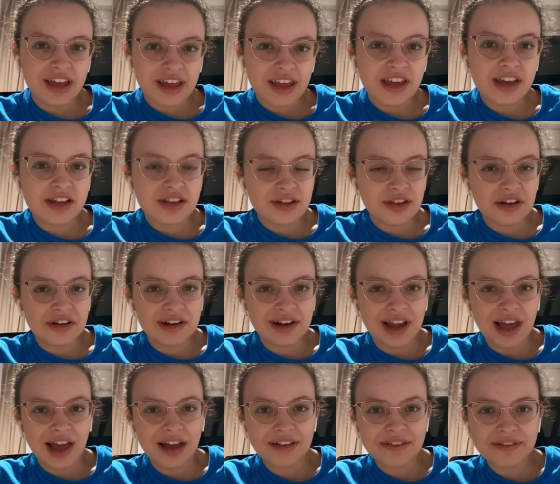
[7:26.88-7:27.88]
in their
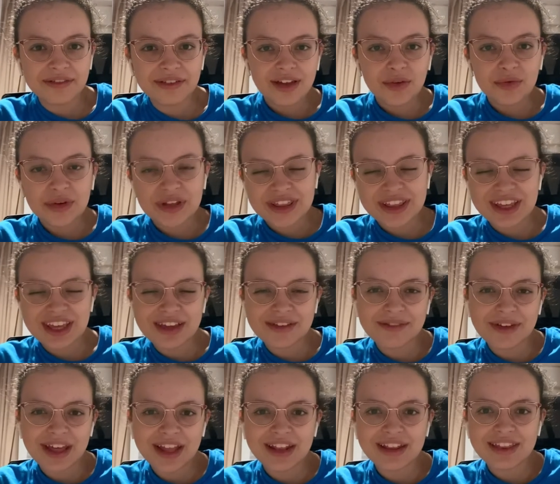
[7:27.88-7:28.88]
lab with the
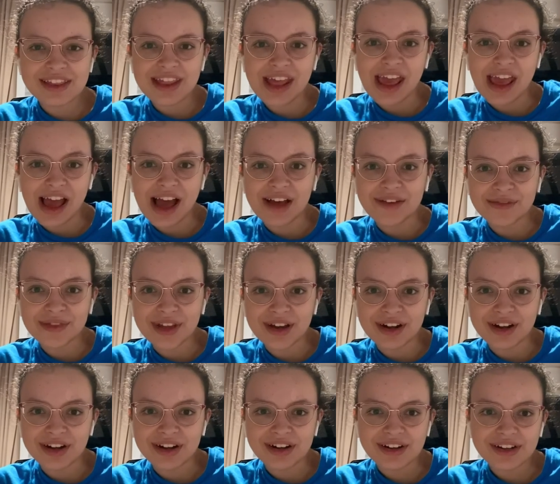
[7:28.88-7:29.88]
events they have
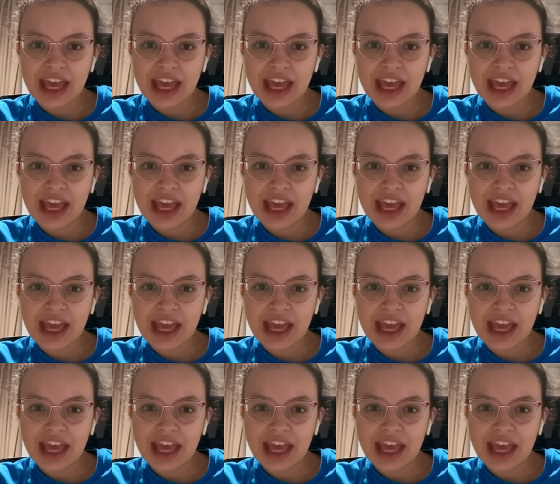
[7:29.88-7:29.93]
there.